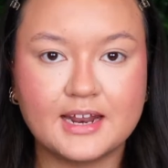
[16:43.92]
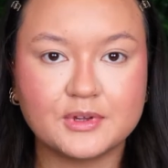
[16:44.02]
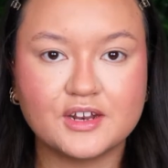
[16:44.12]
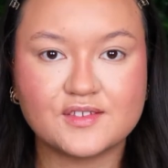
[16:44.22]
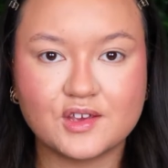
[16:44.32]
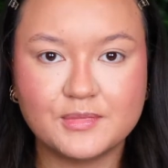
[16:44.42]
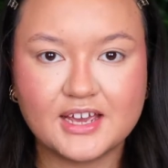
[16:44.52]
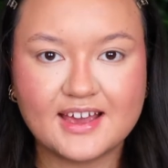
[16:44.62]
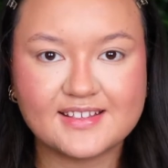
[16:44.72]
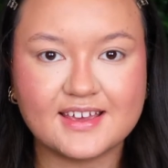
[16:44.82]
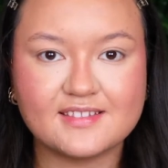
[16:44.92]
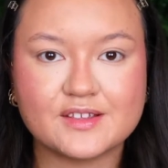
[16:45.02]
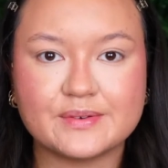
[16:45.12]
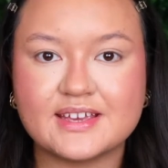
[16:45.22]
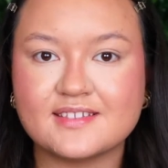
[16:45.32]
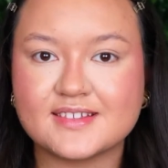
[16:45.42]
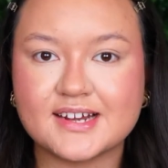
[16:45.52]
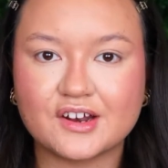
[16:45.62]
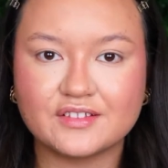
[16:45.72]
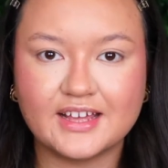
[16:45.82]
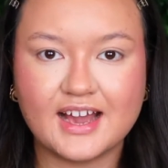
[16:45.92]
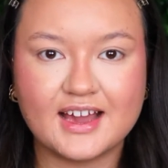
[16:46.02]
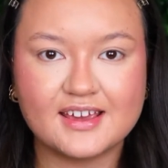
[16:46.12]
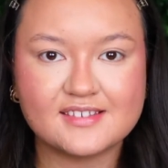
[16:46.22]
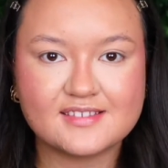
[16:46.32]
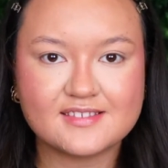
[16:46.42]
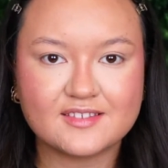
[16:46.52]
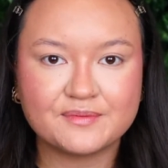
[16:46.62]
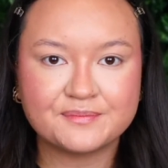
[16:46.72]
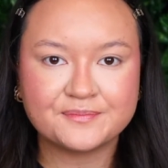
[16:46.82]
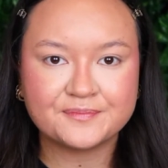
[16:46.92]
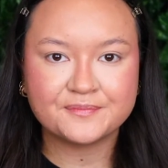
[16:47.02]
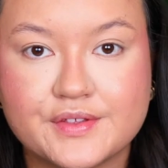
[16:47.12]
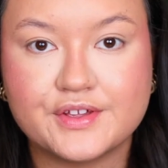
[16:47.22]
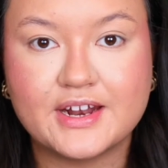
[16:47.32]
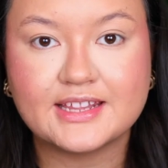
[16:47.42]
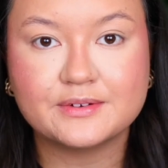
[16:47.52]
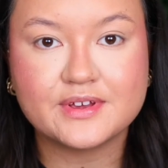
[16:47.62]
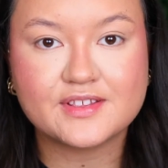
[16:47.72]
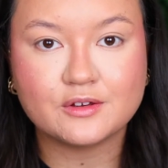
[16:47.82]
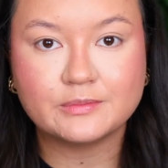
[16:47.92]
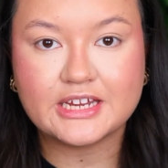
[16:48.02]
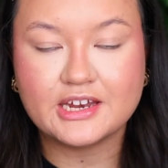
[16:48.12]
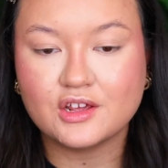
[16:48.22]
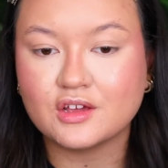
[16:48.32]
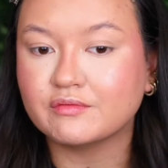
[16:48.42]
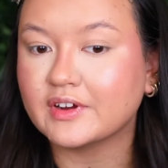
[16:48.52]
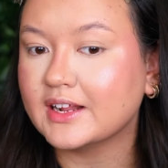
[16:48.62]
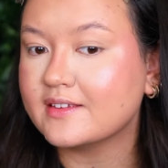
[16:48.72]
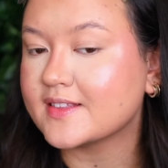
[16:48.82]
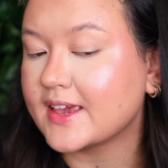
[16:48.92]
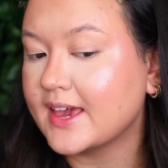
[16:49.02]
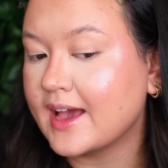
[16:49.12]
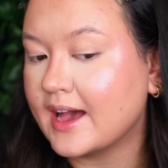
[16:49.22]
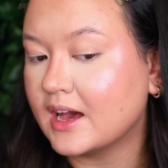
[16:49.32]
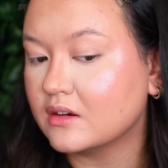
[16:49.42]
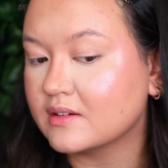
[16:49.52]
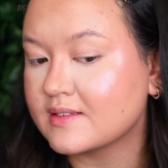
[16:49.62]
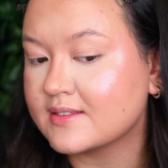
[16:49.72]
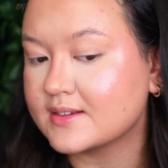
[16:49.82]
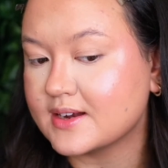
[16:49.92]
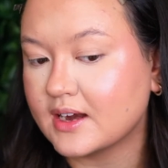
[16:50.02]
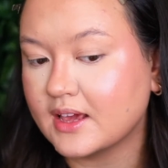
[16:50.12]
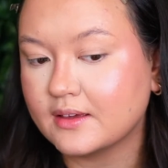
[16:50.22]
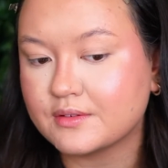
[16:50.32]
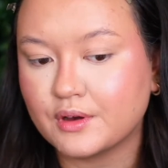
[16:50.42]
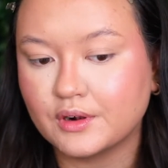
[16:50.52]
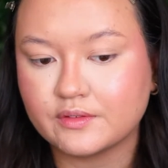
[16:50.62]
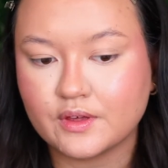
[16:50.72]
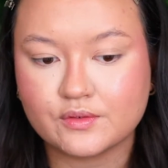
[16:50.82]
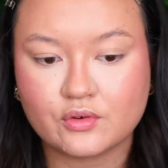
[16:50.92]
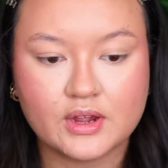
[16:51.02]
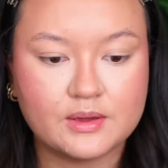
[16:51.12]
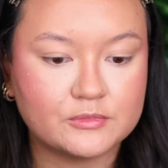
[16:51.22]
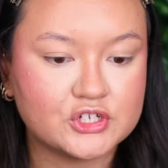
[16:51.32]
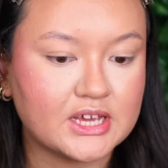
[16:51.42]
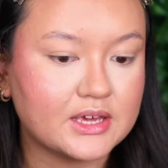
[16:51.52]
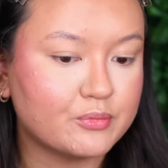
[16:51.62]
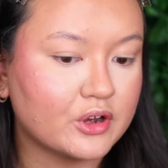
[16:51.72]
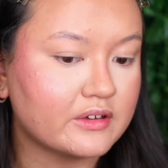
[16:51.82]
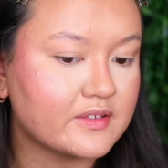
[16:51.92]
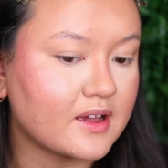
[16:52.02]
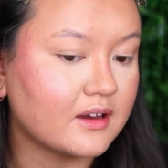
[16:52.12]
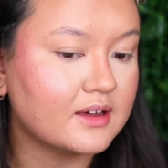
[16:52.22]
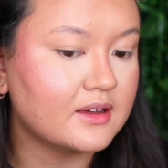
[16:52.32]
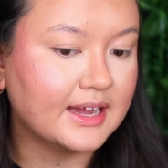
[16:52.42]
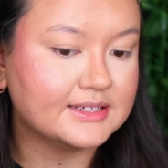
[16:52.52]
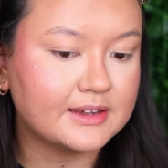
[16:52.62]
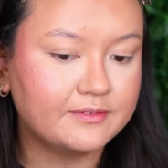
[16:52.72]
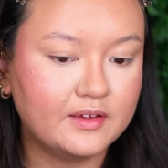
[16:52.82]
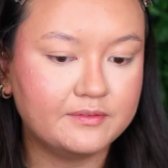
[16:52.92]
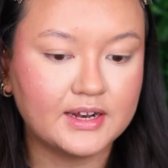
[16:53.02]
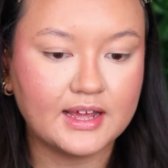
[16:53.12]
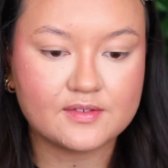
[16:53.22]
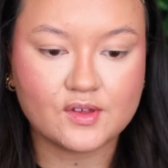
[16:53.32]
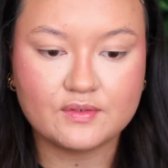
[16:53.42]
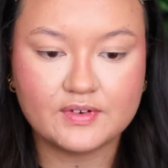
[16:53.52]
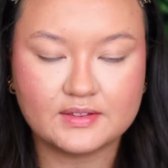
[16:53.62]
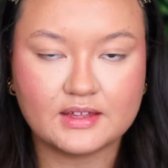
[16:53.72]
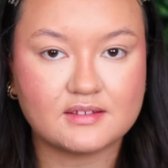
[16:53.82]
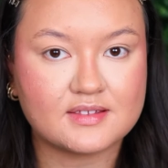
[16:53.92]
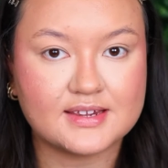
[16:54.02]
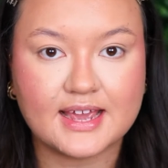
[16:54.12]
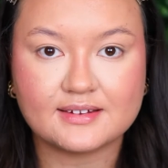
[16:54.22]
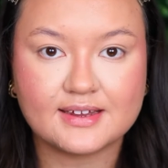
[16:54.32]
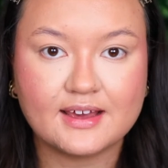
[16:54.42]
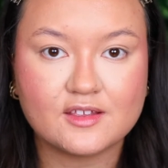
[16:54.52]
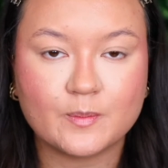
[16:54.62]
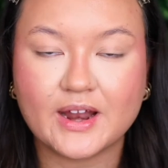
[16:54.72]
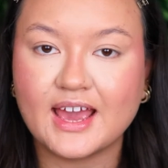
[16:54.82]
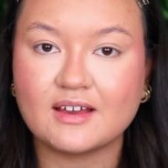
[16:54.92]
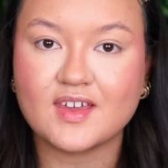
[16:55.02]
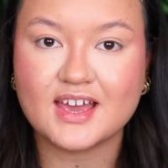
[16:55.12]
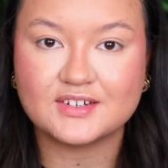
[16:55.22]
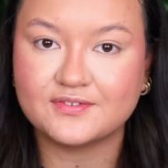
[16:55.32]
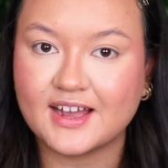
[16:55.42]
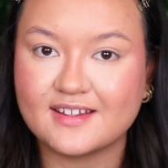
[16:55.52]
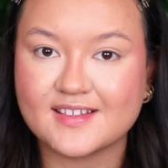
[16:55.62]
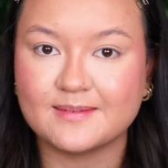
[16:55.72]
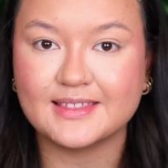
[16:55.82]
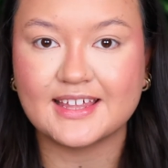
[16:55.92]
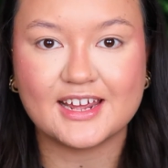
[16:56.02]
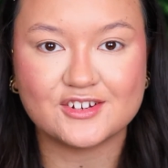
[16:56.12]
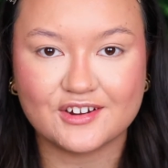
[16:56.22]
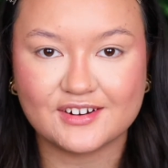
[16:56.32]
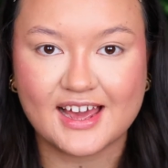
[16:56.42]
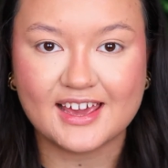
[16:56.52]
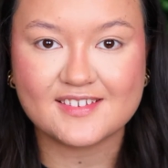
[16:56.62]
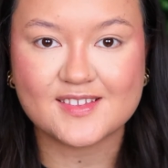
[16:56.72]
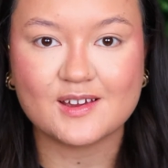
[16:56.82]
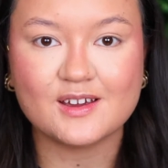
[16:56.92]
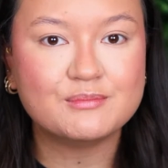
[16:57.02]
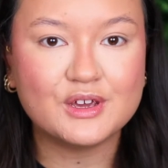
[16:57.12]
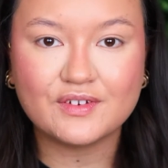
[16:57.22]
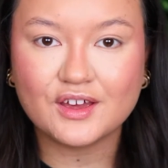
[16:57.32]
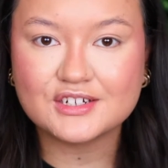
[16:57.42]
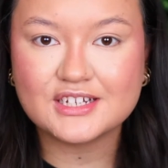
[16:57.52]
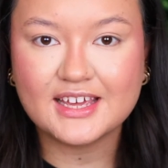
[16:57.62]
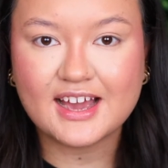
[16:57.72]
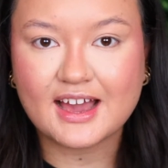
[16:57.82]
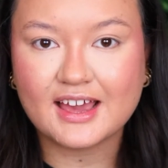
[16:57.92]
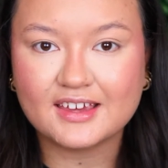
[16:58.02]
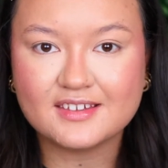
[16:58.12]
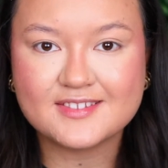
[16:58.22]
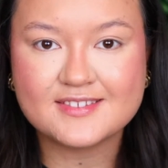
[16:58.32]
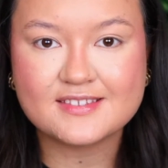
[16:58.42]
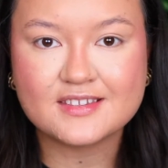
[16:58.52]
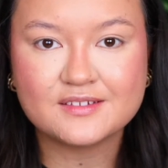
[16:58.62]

I'm going to zoom you guys in so we can start on the eyes. So now that we're zoomed in, you can really see how stunning all of those cream cheek products are. I definitely feel like so far they're the standouts, but I have yet to find something that I don't like. So moving on to the eyes.